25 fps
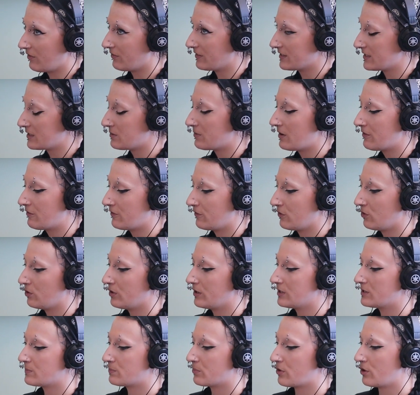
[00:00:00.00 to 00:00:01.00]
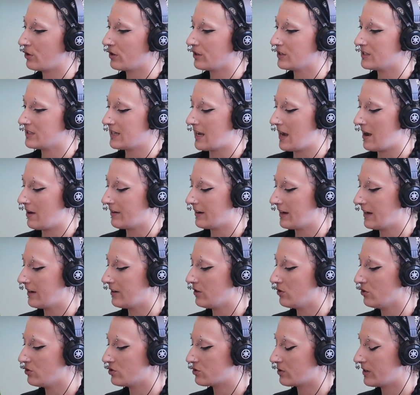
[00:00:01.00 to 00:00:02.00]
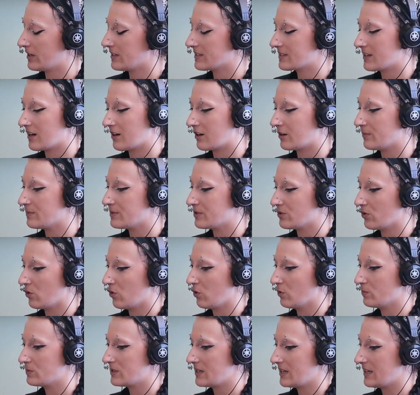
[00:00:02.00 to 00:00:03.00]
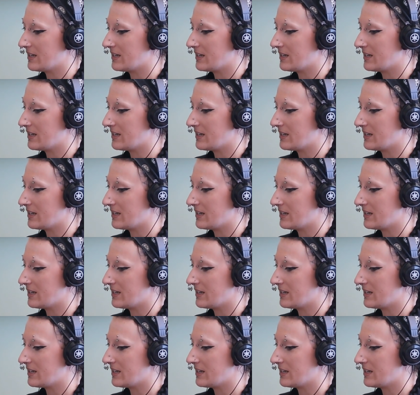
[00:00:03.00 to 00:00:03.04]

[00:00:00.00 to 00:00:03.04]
obviously where food is broken down and nutrients are absorbed